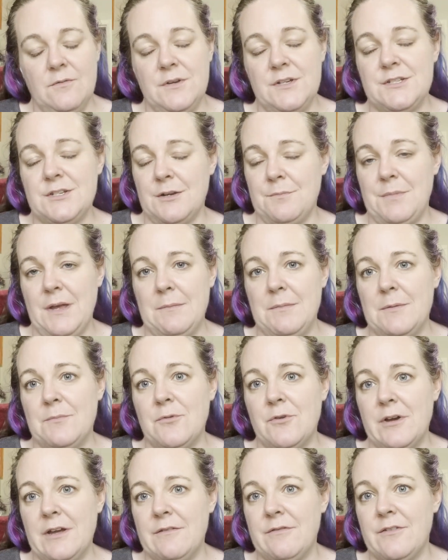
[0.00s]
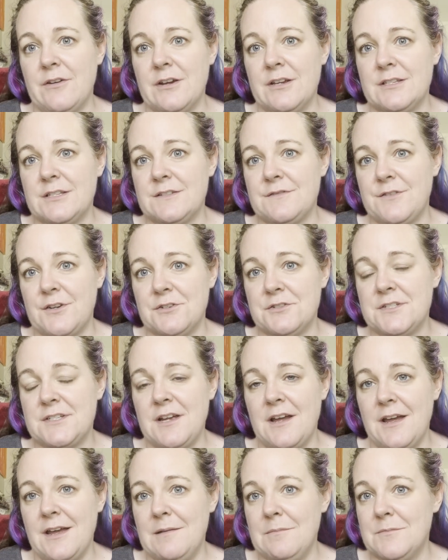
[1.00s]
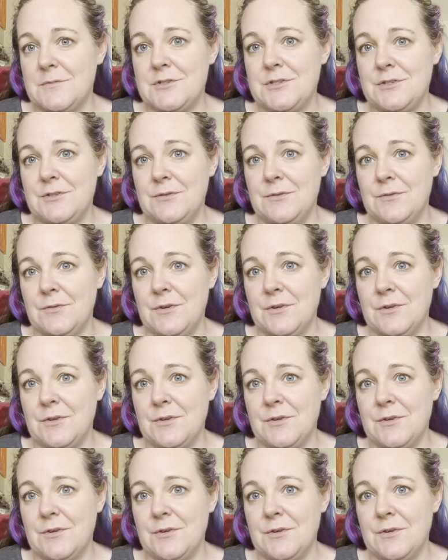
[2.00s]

We took baby boy for his first time to